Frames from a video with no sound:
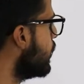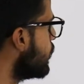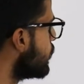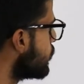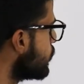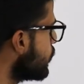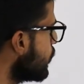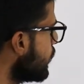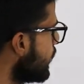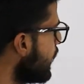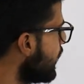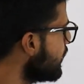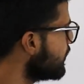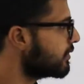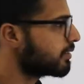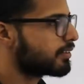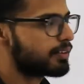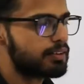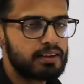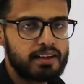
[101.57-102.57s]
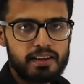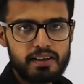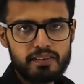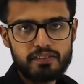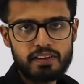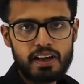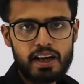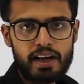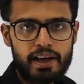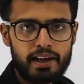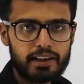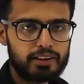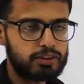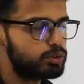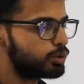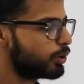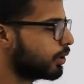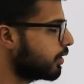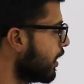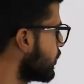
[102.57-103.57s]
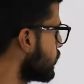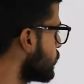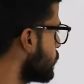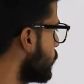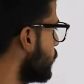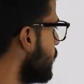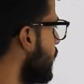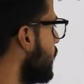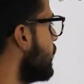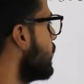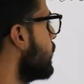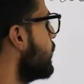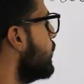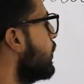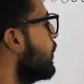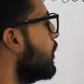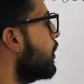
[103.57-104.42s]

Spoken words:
So let's retrieve the actual exponent